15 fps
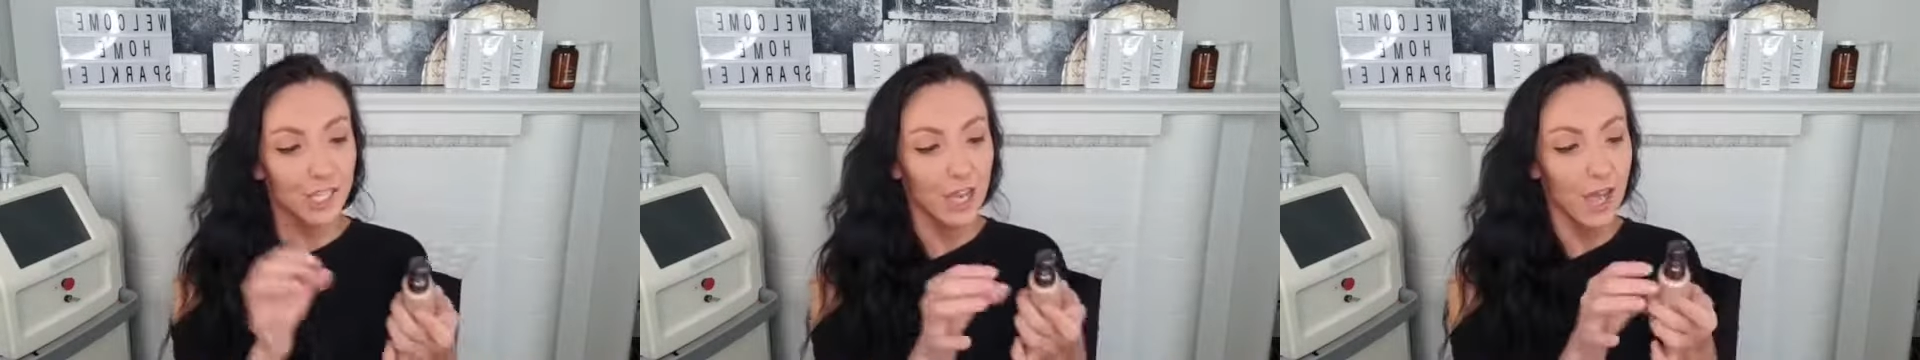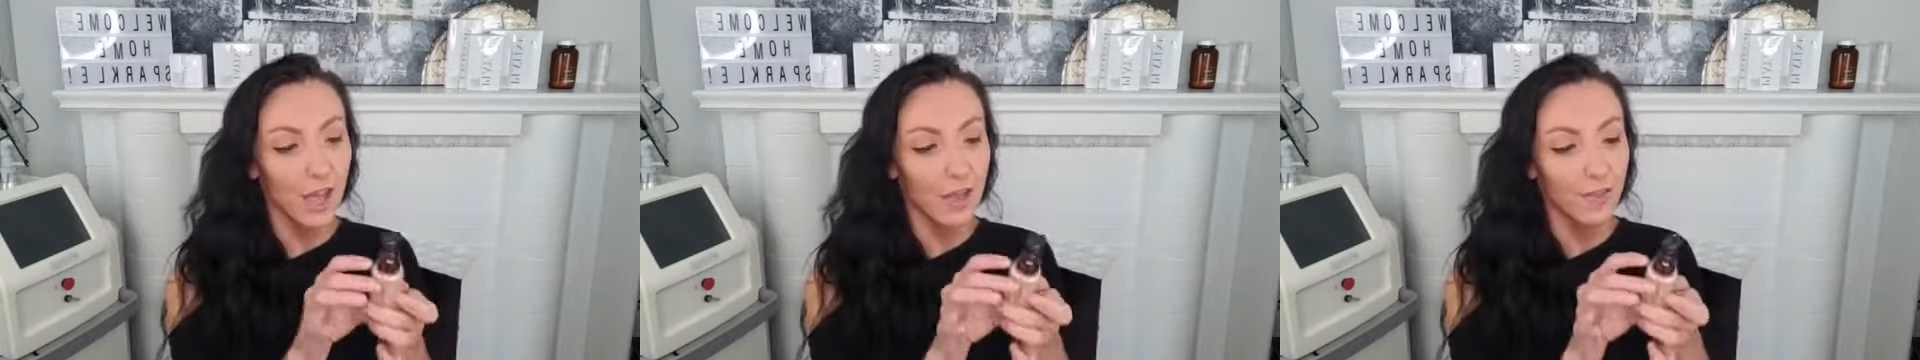
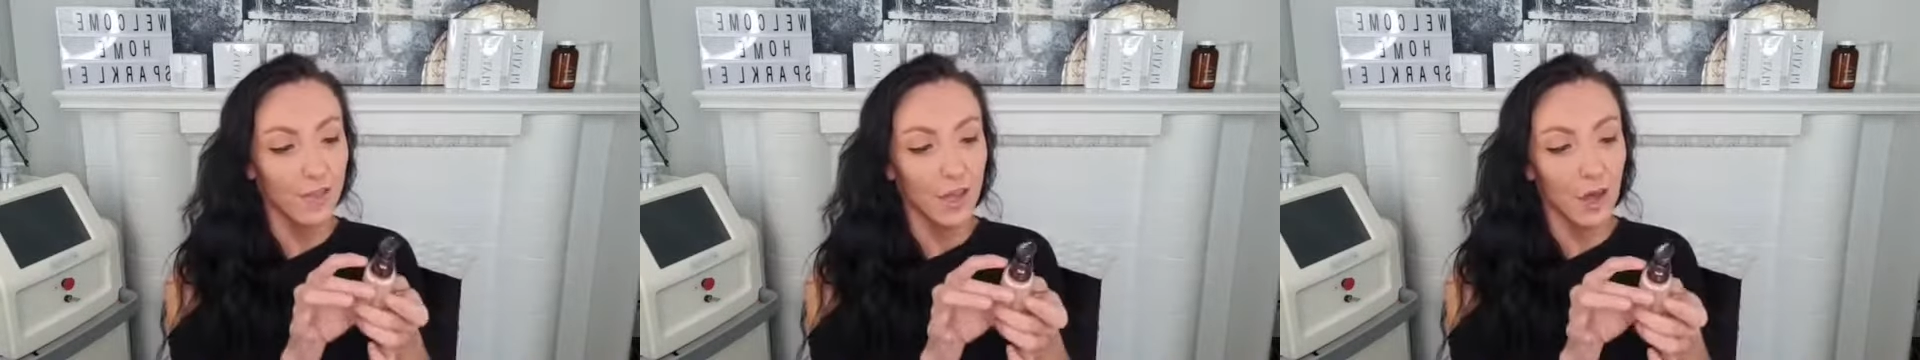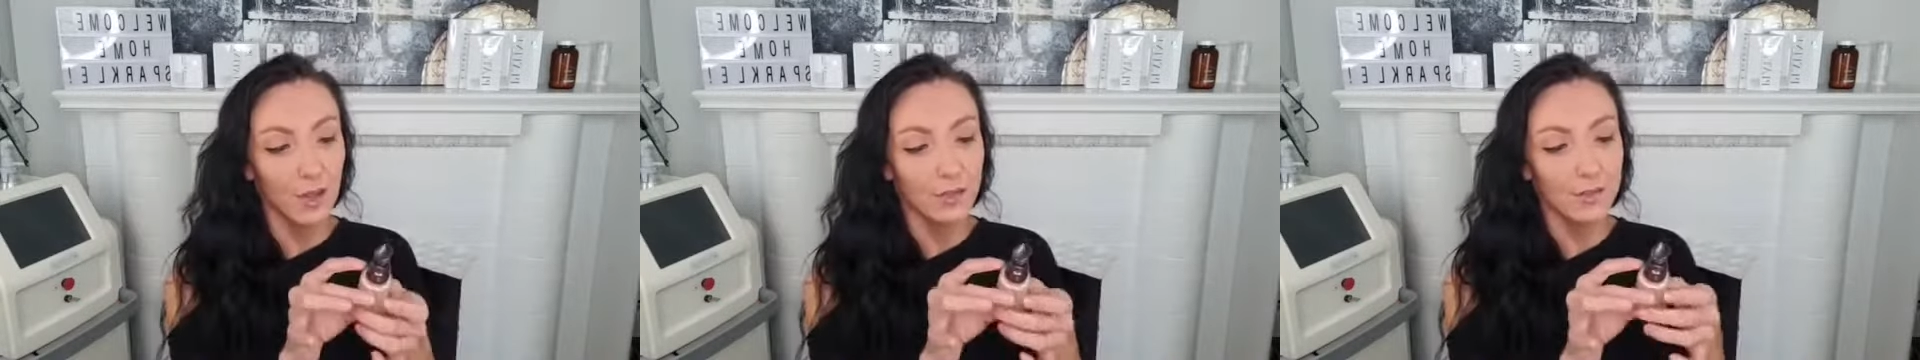they
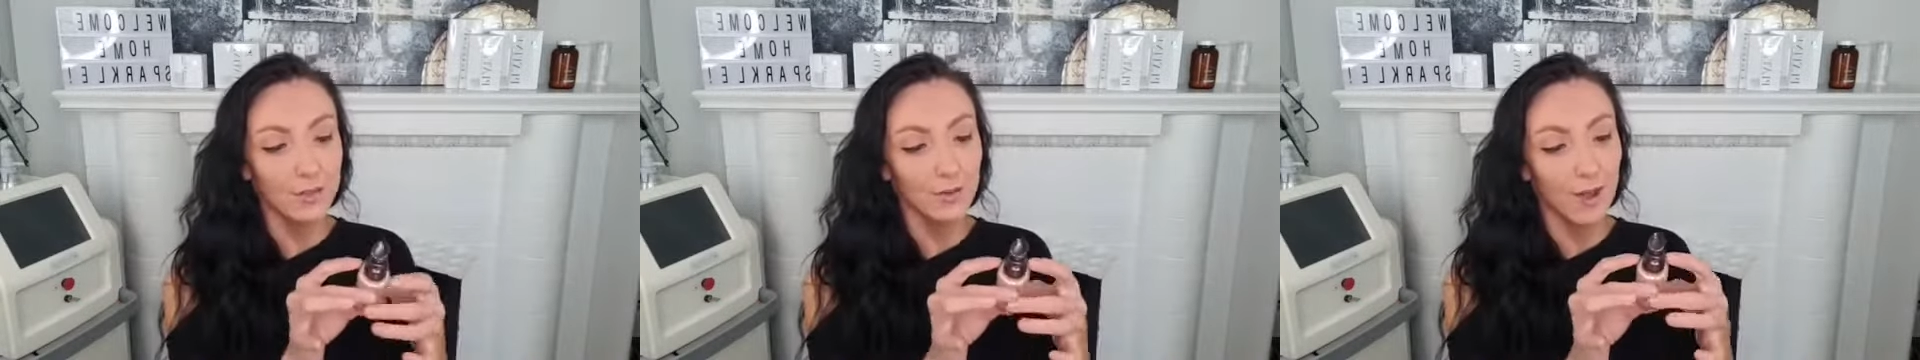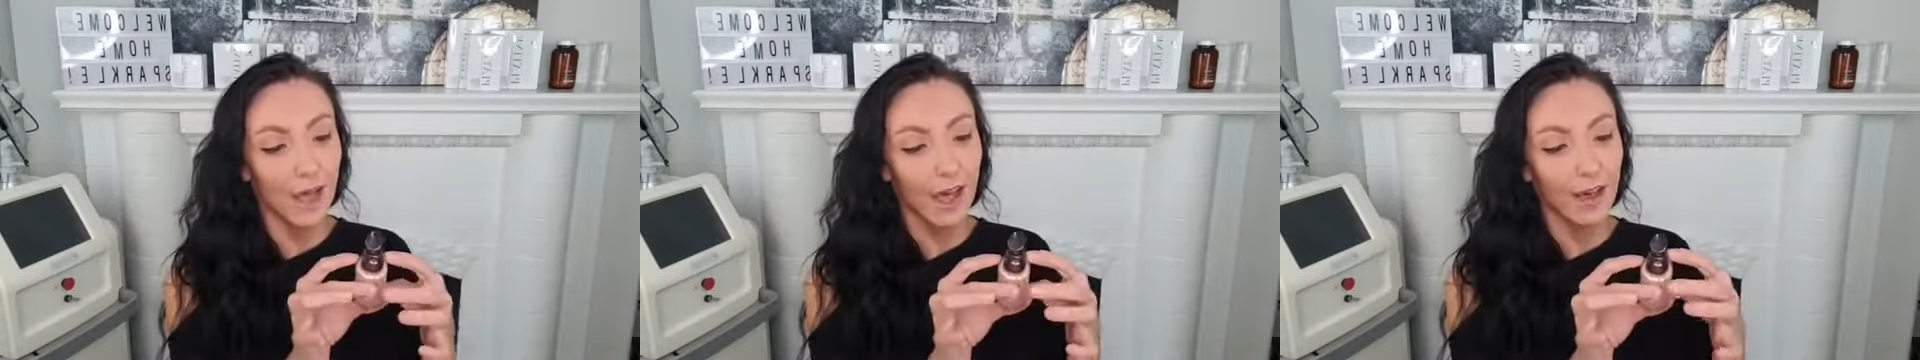also
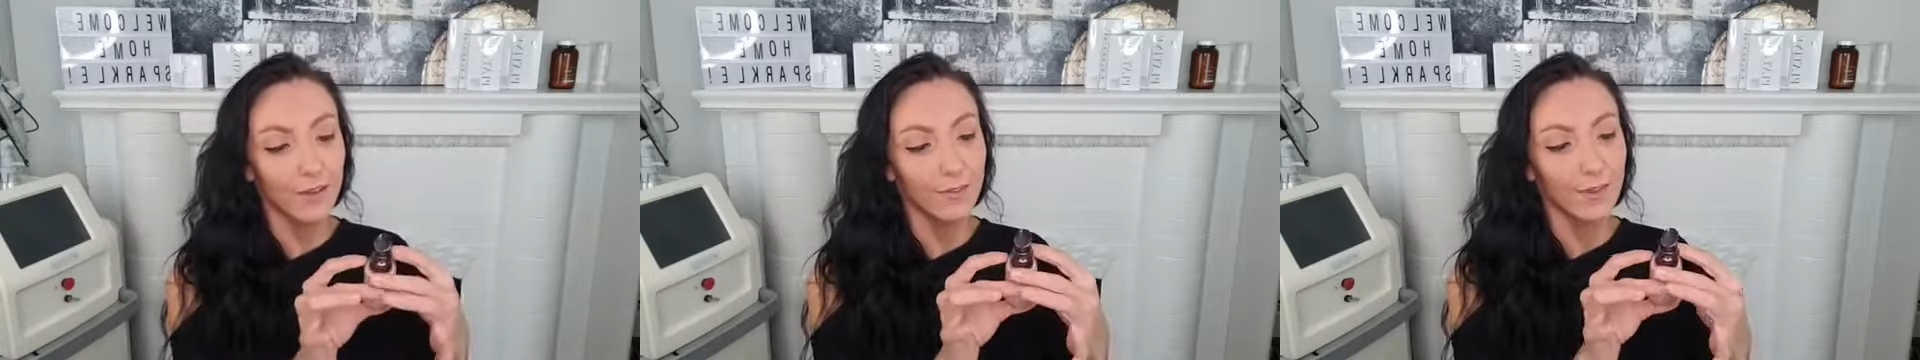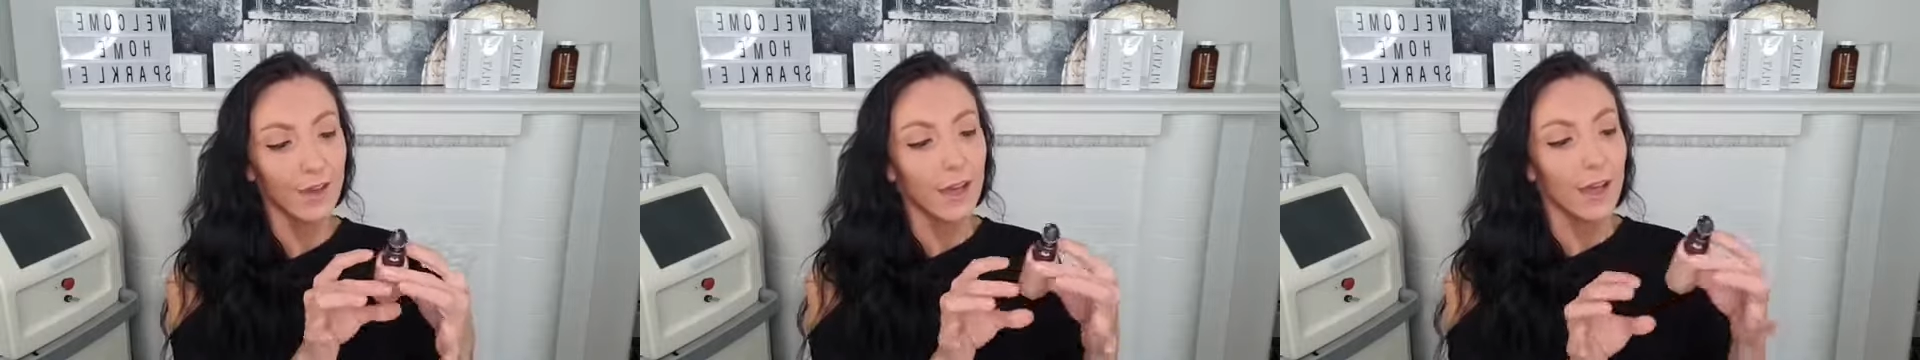
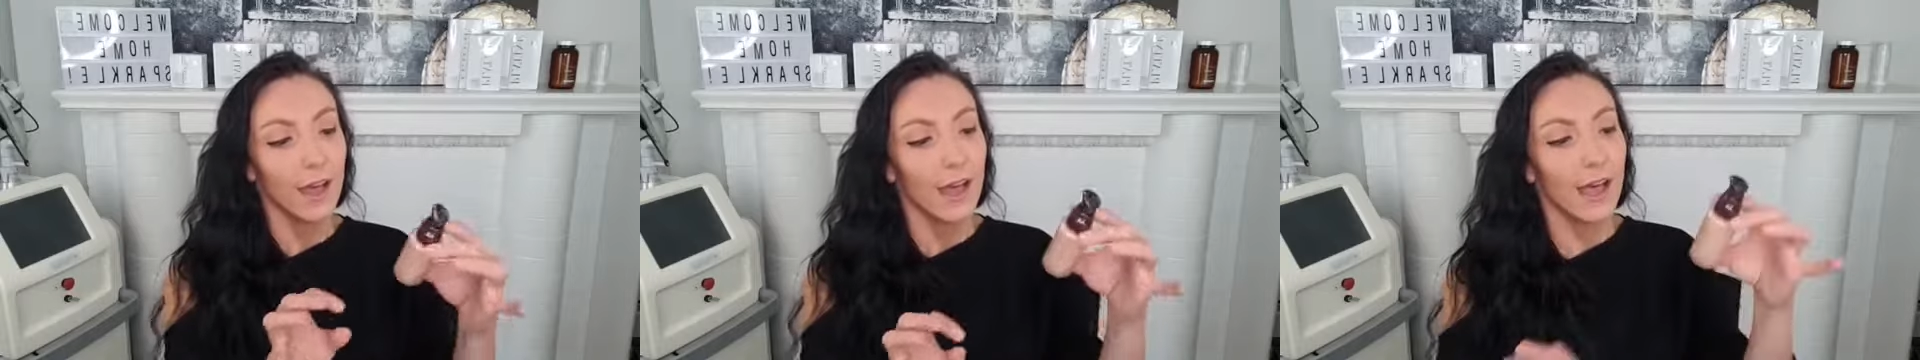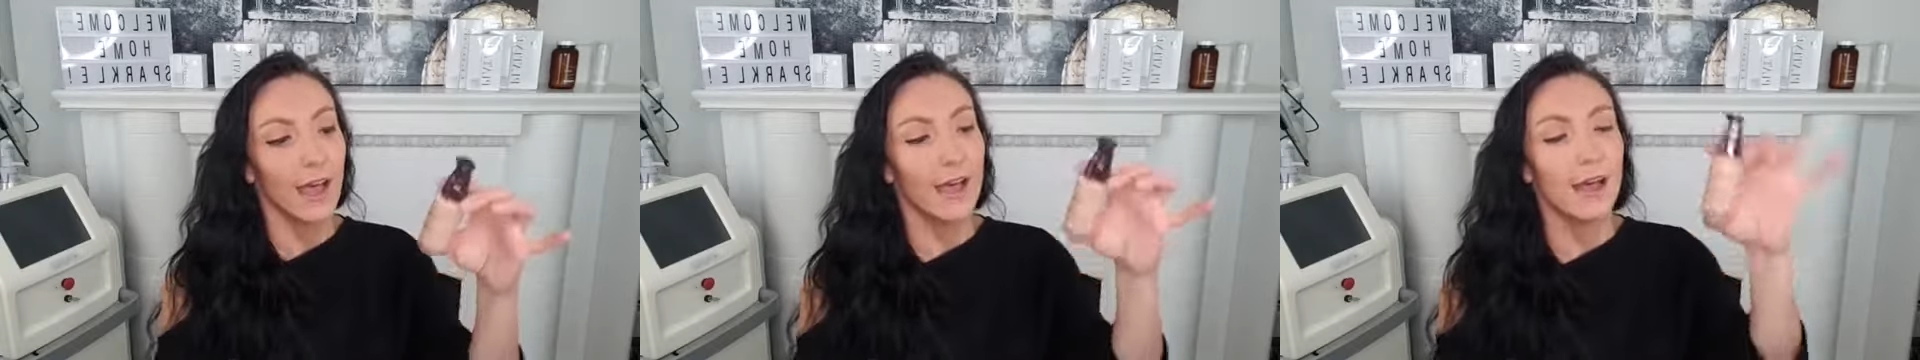have
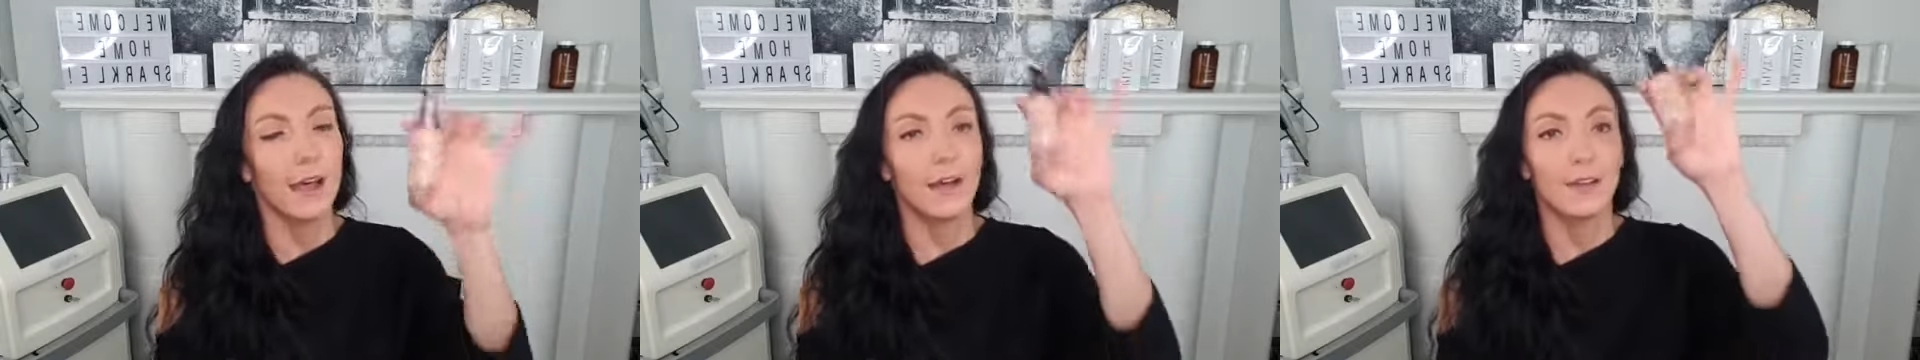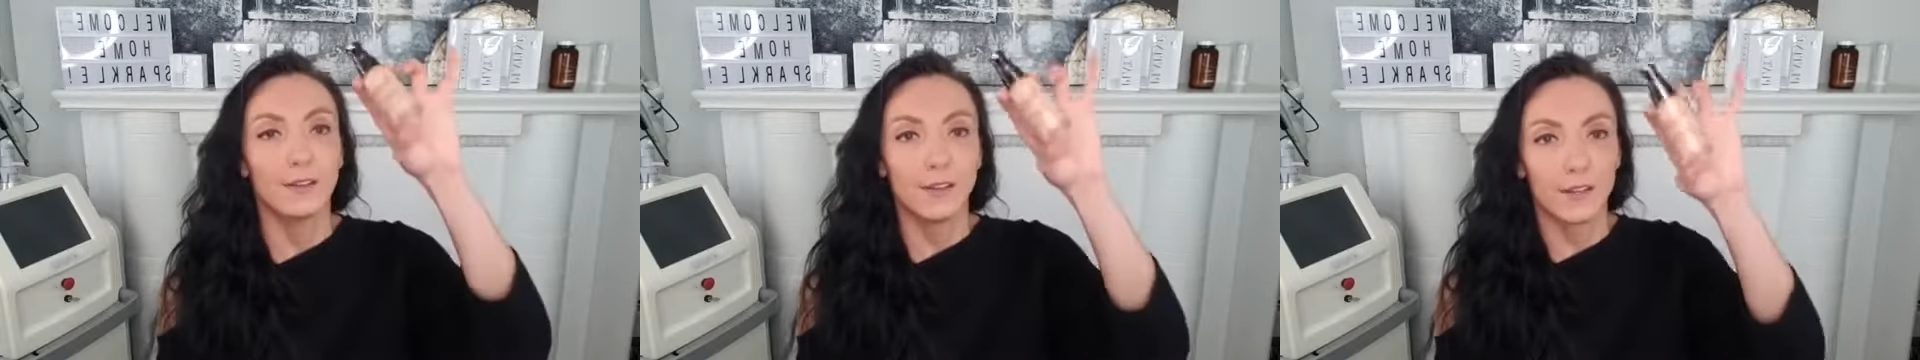
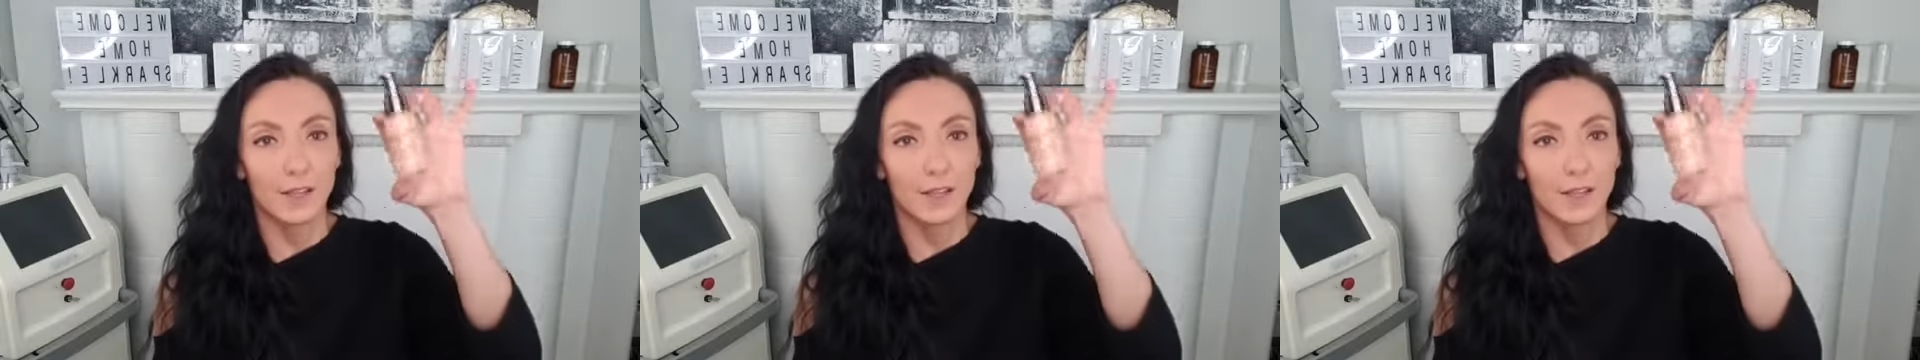a